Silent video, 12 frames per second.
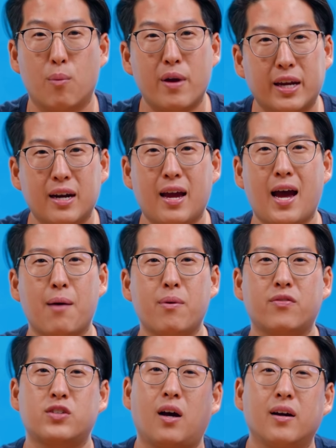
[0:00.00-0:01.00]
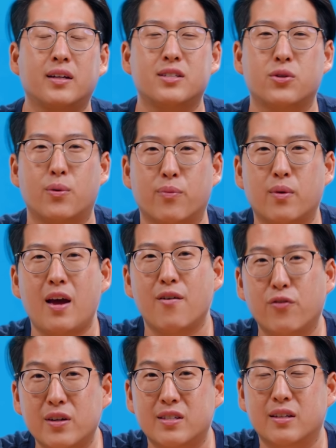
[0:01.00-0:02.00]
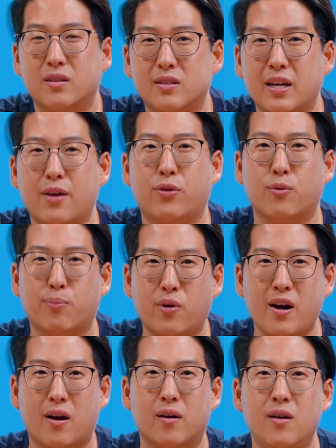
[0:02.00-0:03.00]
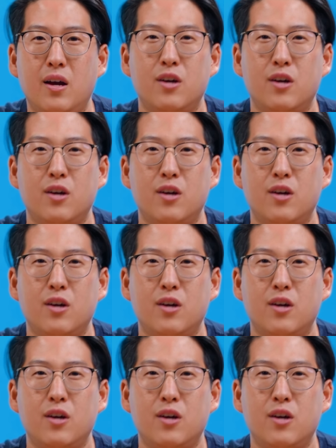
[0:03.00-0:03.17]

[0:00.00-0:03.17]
or making a habit of talking to Him every single day through prayer.